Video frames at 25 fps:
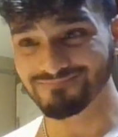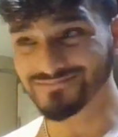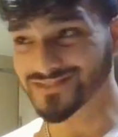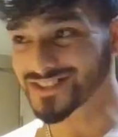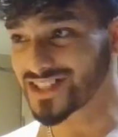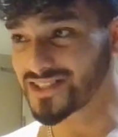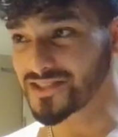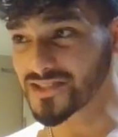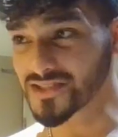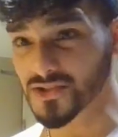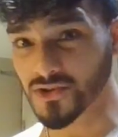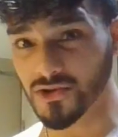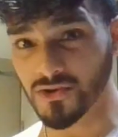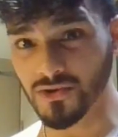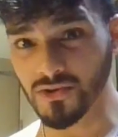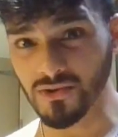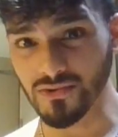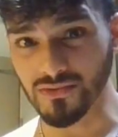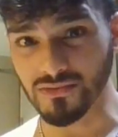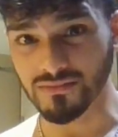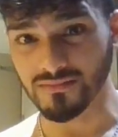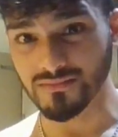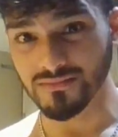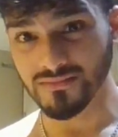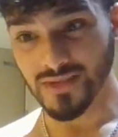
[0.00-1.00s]
It's
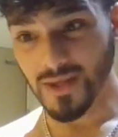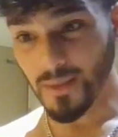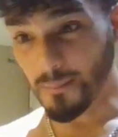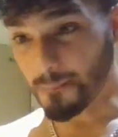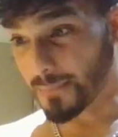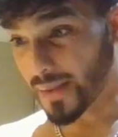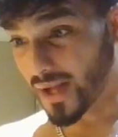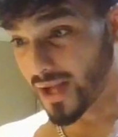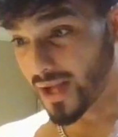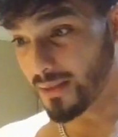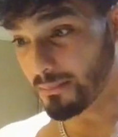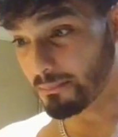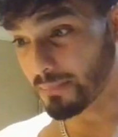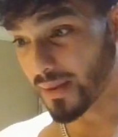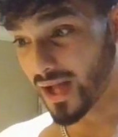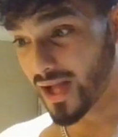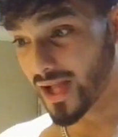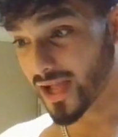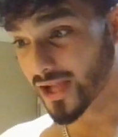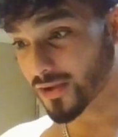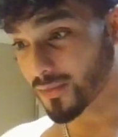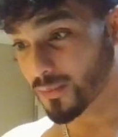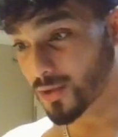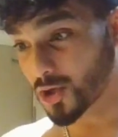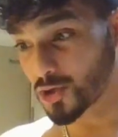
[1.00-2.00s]
cool.
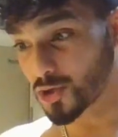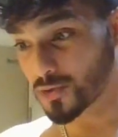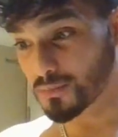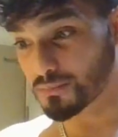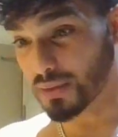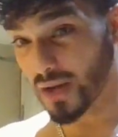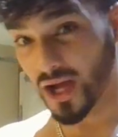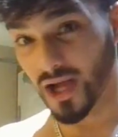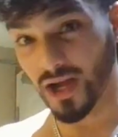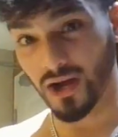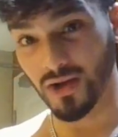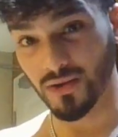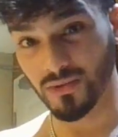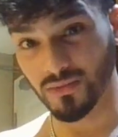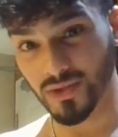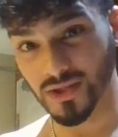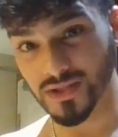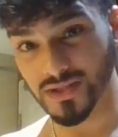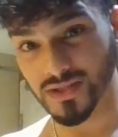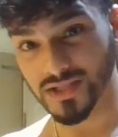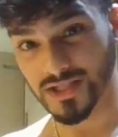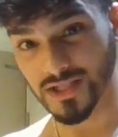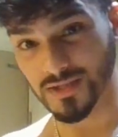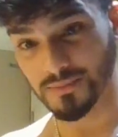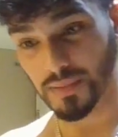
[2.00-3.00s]
Bye-bye, goodbye
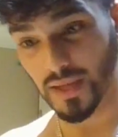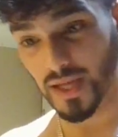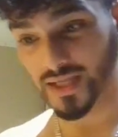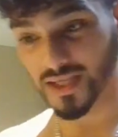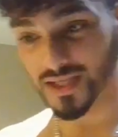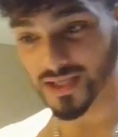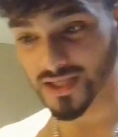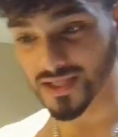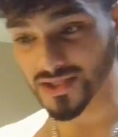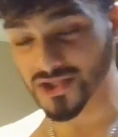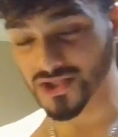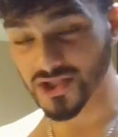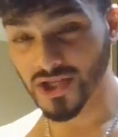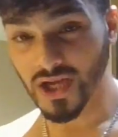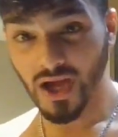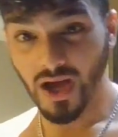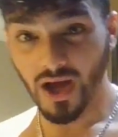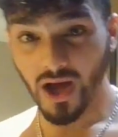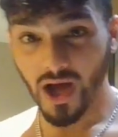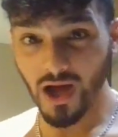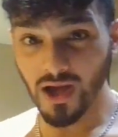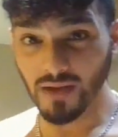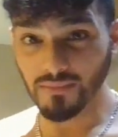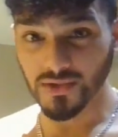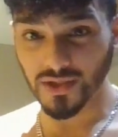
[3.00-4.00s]
unwanted baggage.
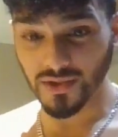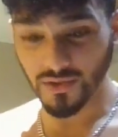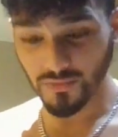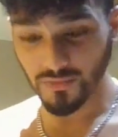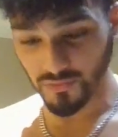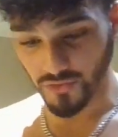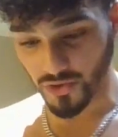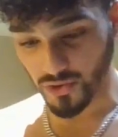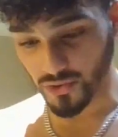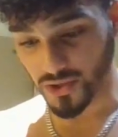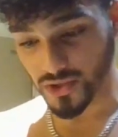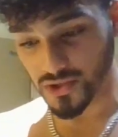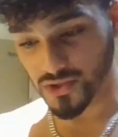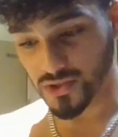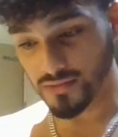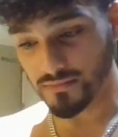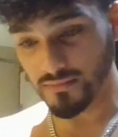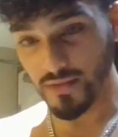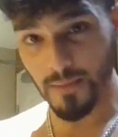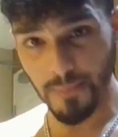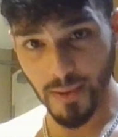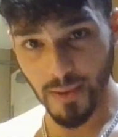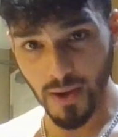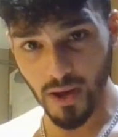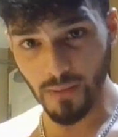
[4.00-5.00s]
I'm going to focus on
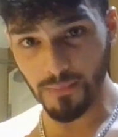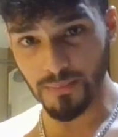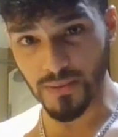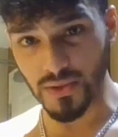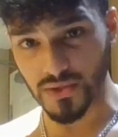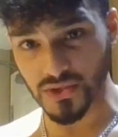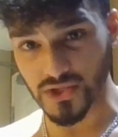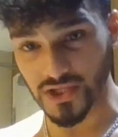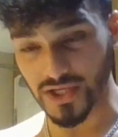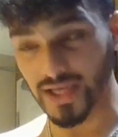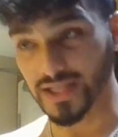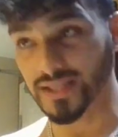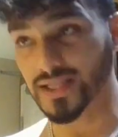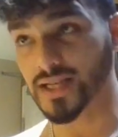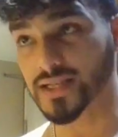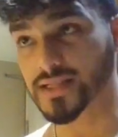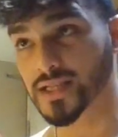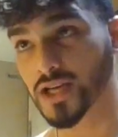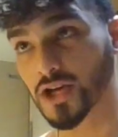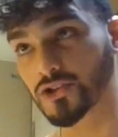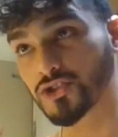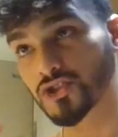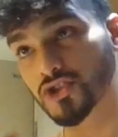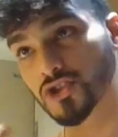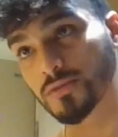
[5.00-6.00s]
my purpose. Okay, that's
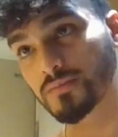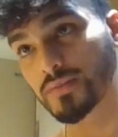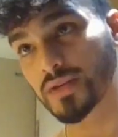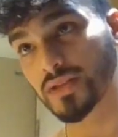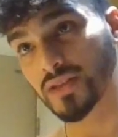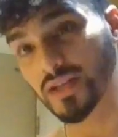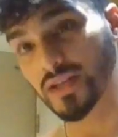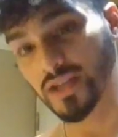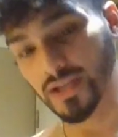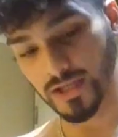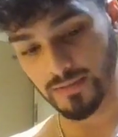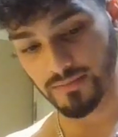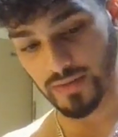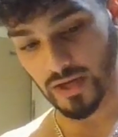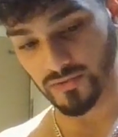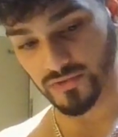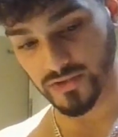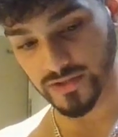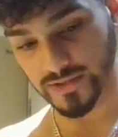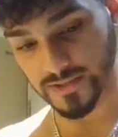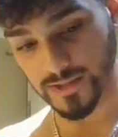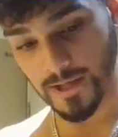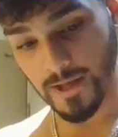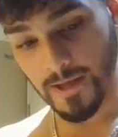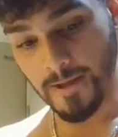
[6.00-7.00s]
how you should be thinking about
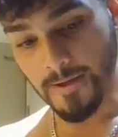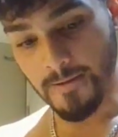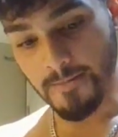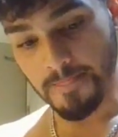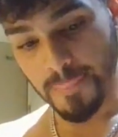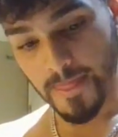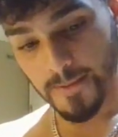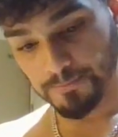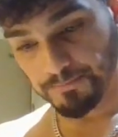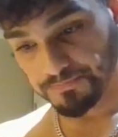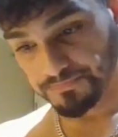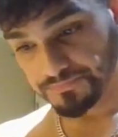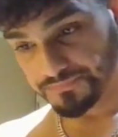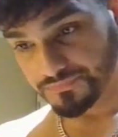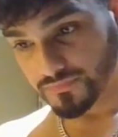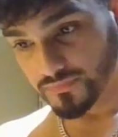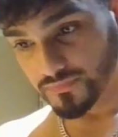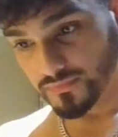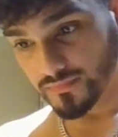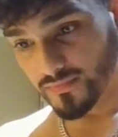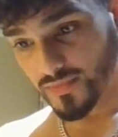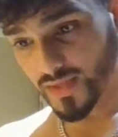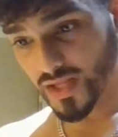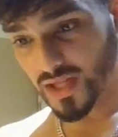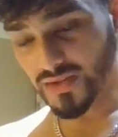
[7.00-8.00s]
things.
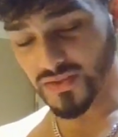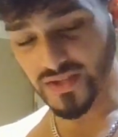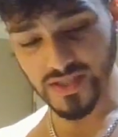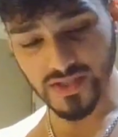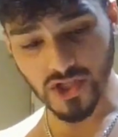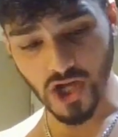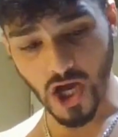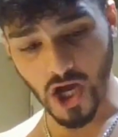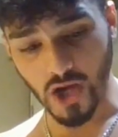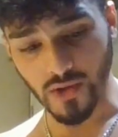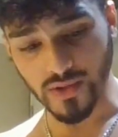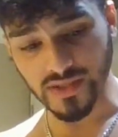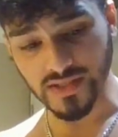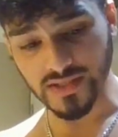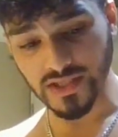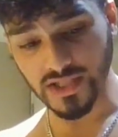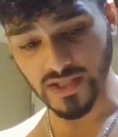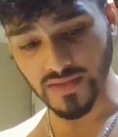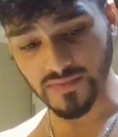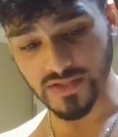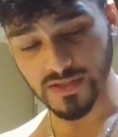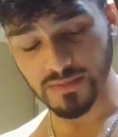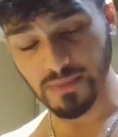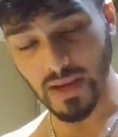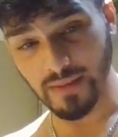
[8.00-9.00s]
This girl, instead
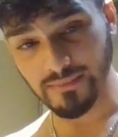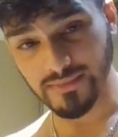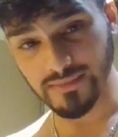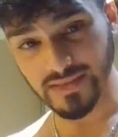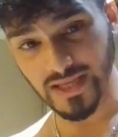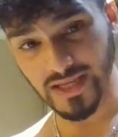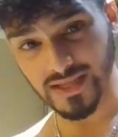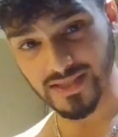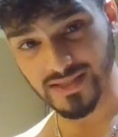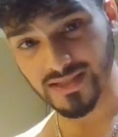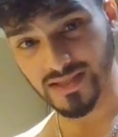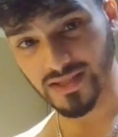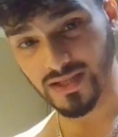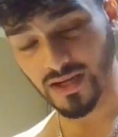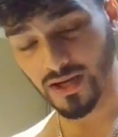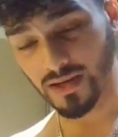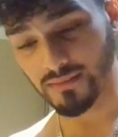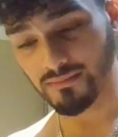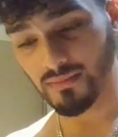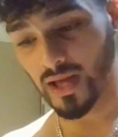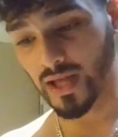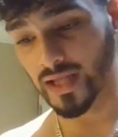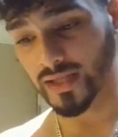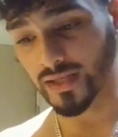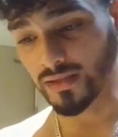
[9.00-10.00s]
of spam texting her
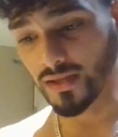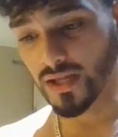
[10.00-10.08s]
man,